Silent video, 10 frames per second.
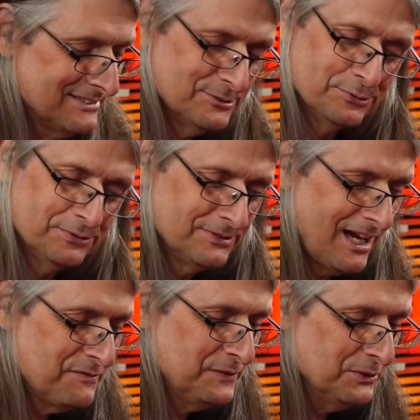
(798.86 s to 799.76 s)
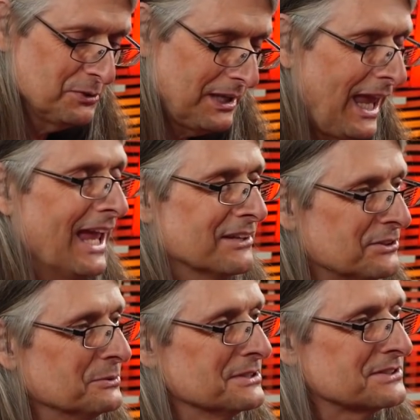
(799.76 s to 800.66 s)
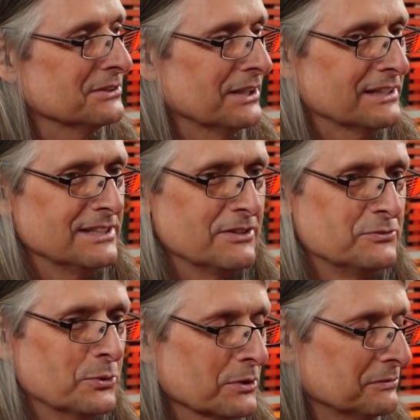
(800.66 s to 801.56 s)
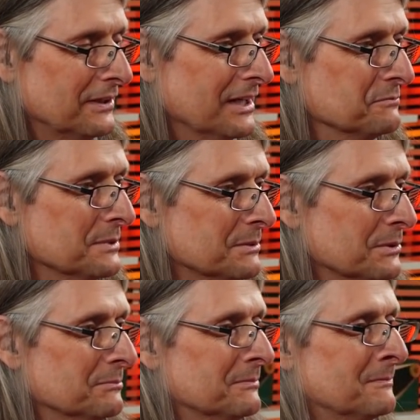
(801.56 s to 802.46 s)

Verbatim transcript: Oof. I feel you can't do it until, like, day 4 or 5 minimum.